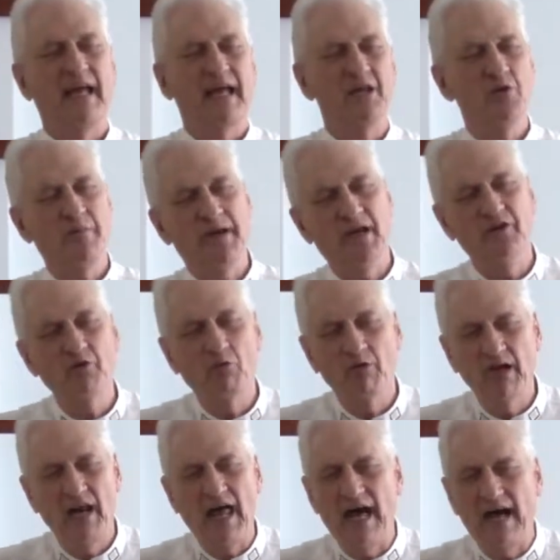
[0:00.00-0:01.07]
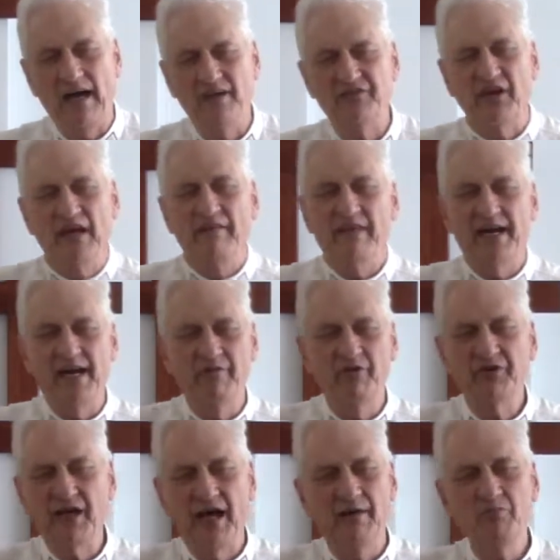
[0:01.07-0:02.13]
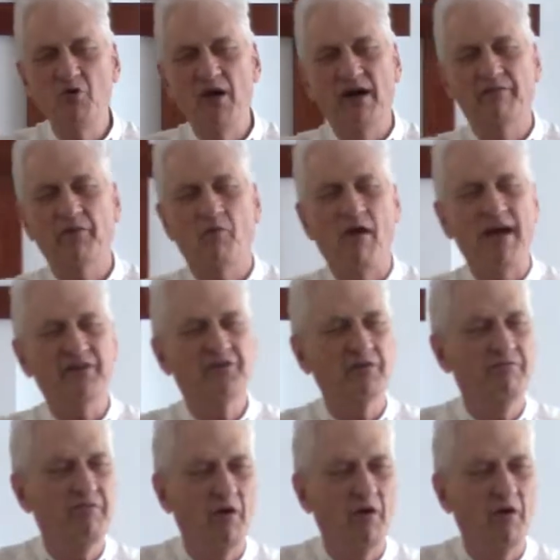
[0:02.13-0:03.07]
And you begin to realize that every time you have the right to